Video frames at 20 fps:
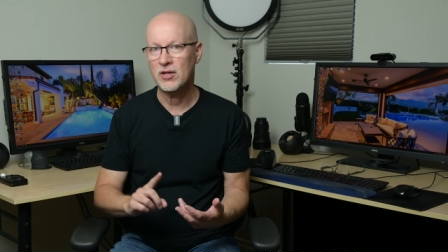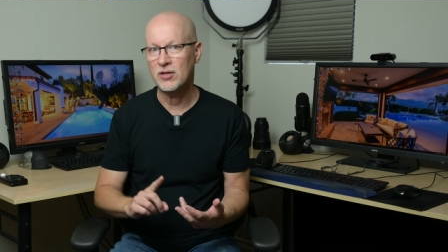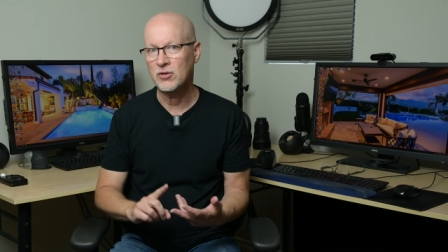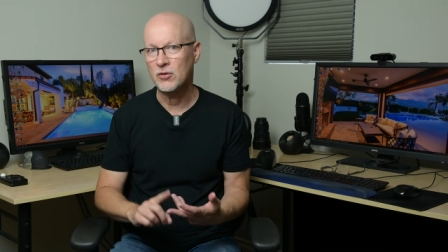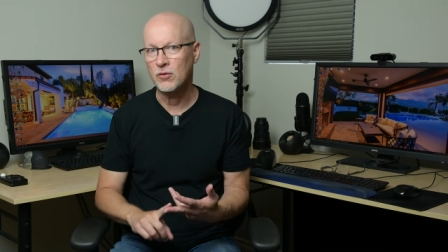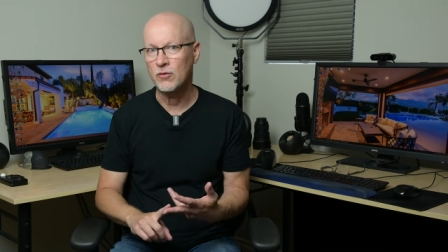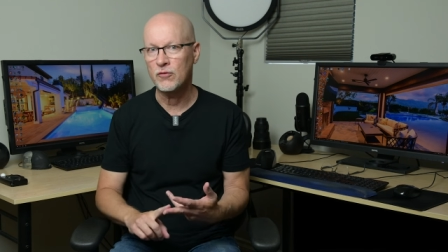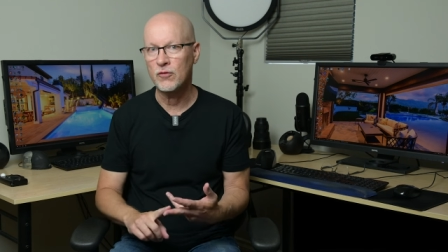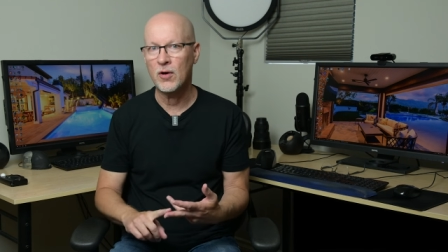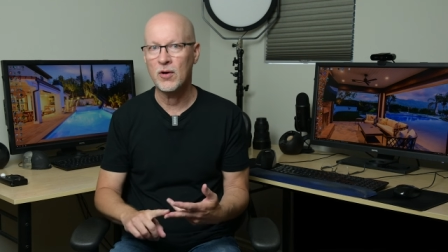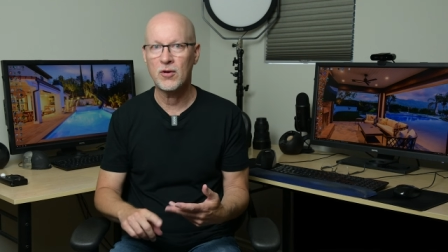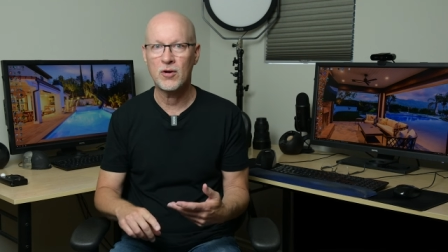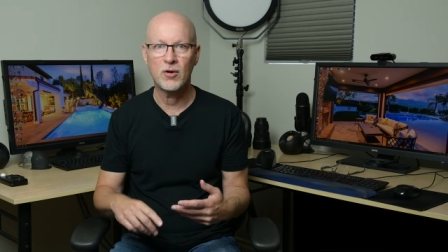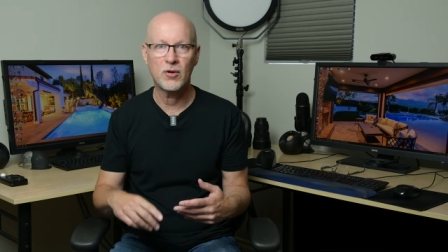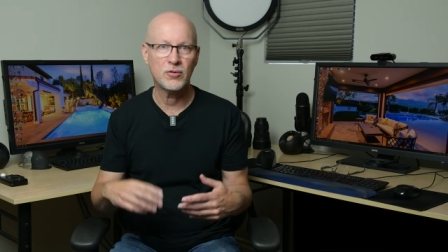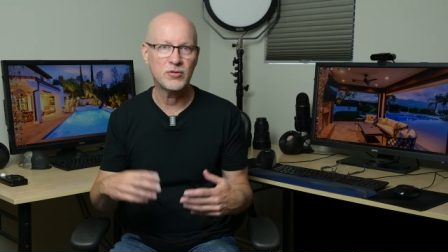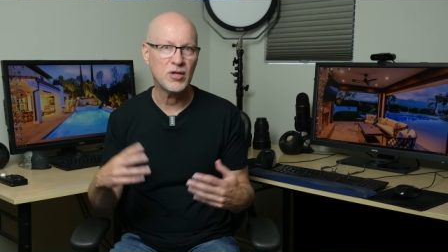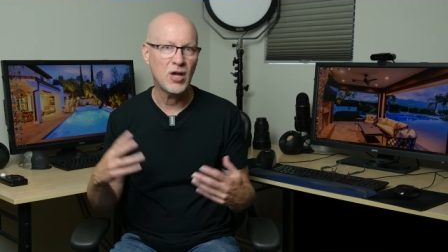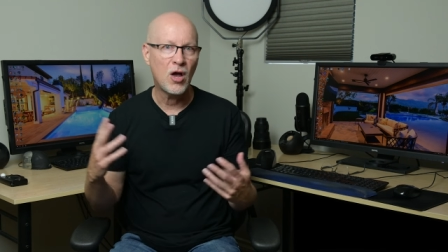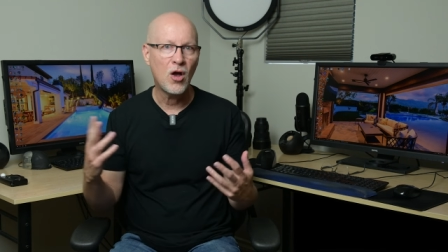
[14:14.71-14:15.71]
they do
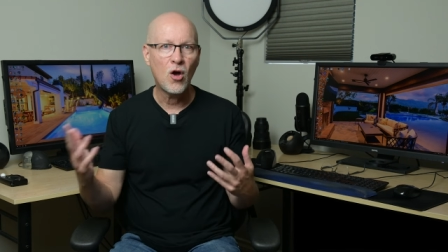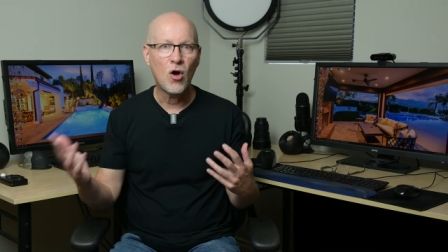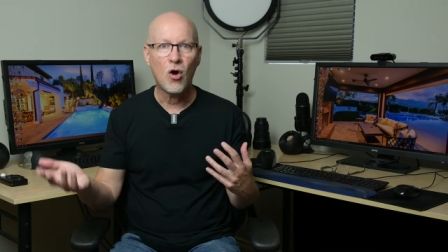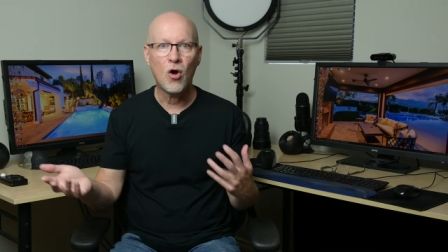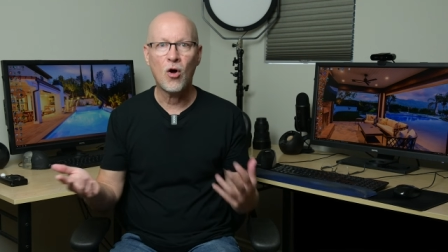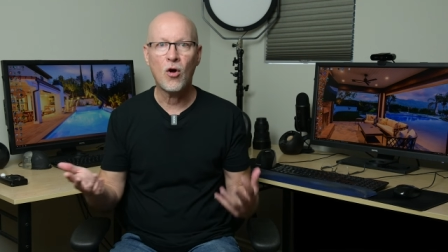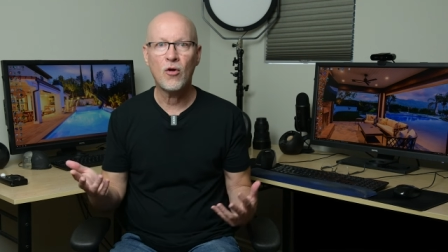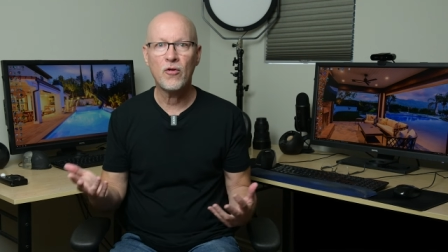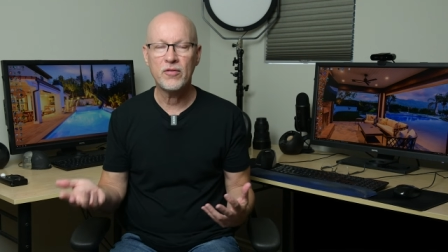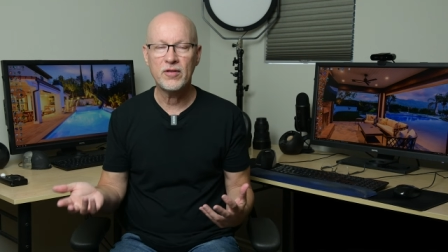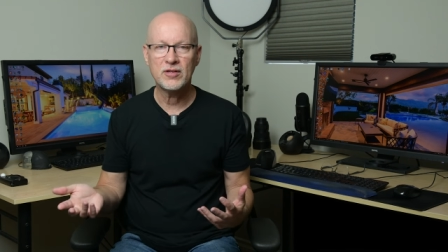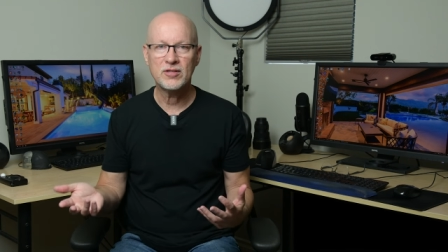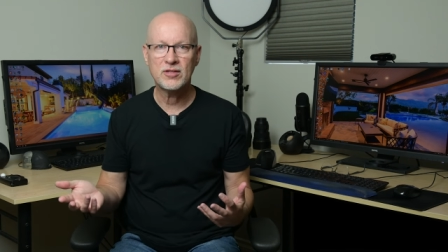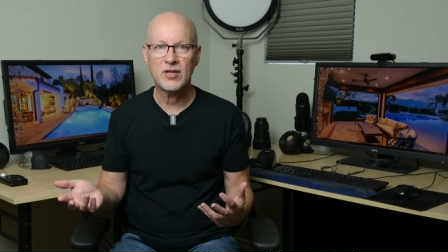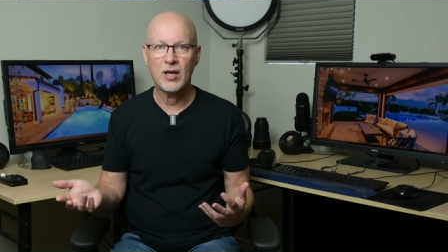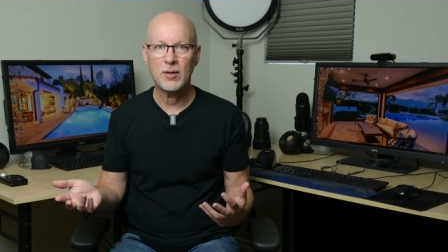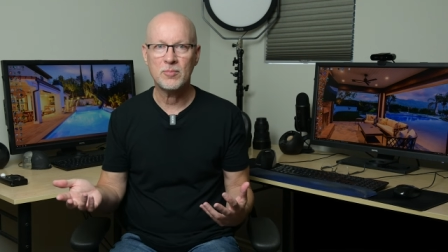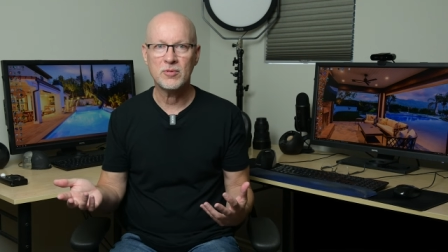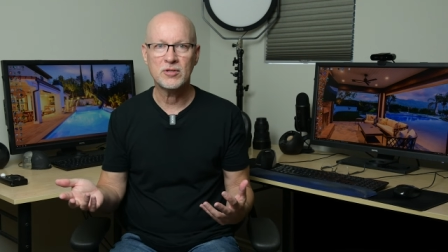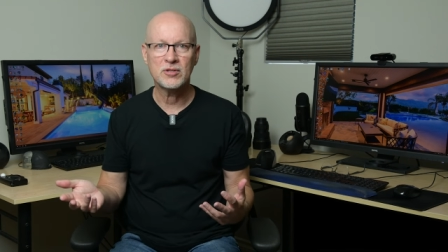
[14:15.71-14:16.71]
photos, all this
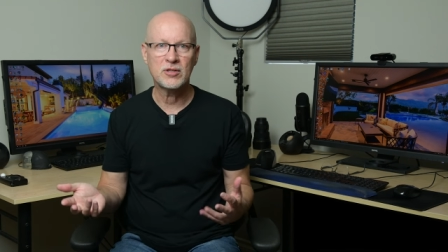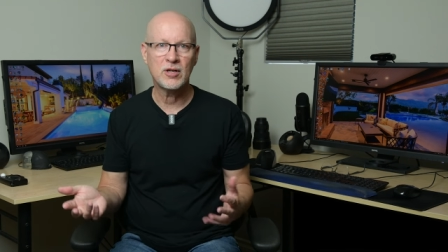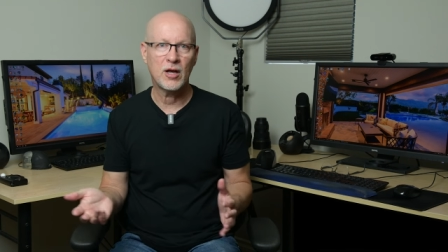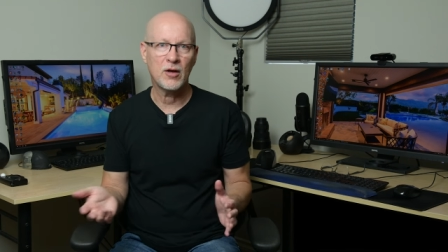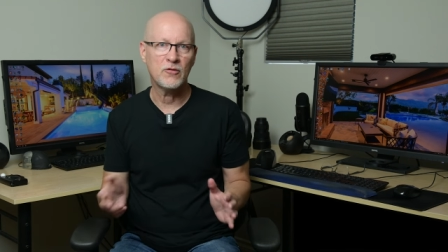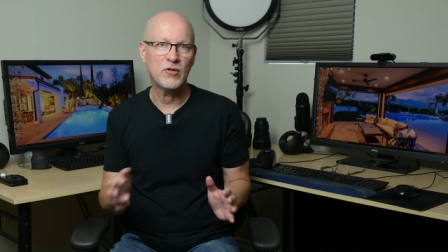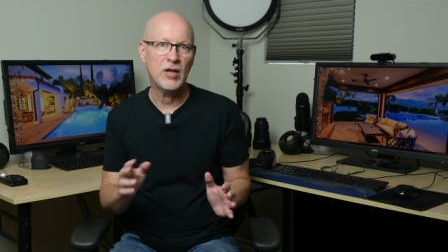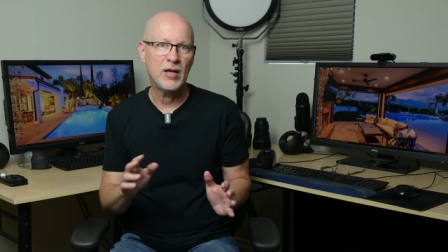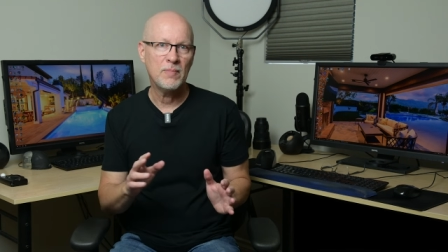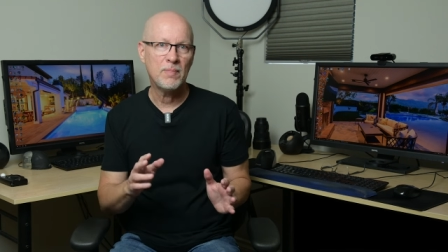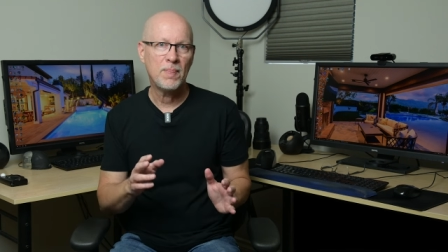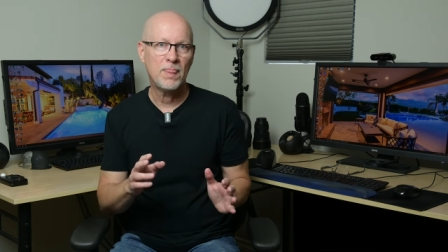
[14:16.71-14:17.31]
type of stuff.